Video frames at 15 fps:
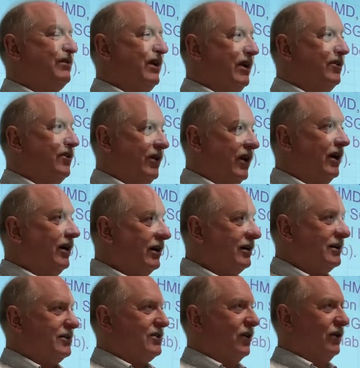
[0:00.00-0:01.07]
feet into the air.
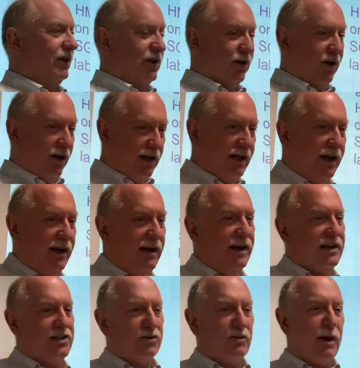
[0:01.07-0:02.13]
It's totally cool.
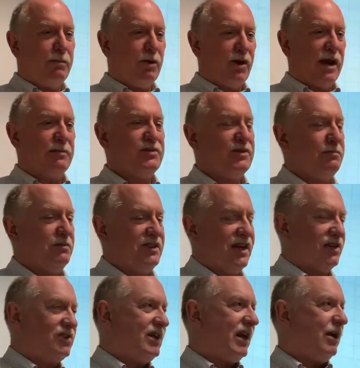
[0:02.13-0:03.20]
It's a rubber
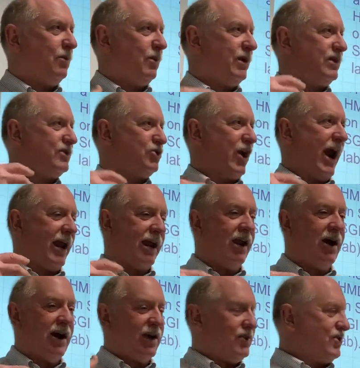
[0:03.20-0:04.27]
M16 with
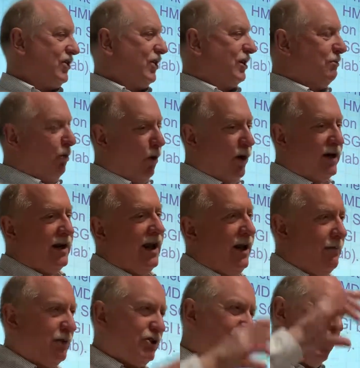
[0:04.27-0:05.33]
tracking on it so you can point,
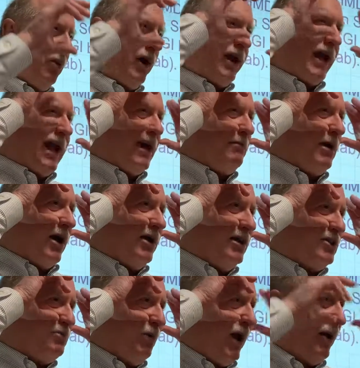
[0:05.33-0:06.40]
but you're wearing a head-mounted
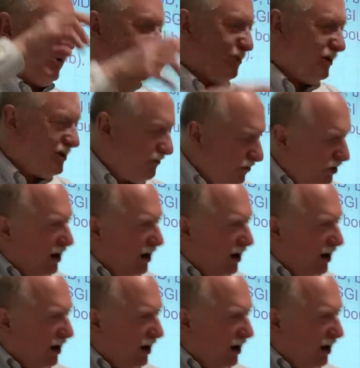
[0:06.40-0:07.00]
display, which means if you